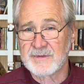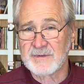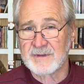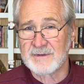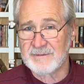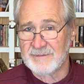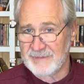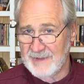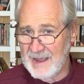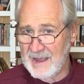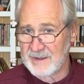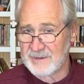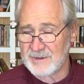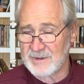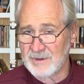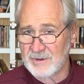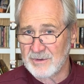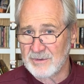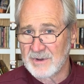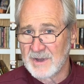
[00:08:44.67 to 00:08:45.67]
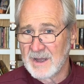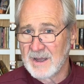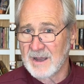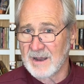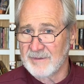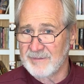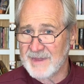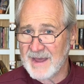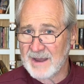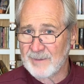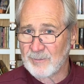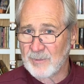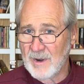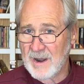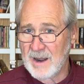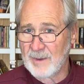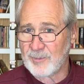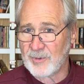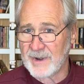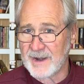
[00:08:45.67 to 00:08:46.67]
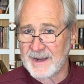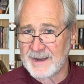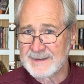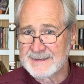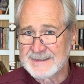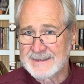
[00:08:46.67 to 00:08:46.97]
in value of that property.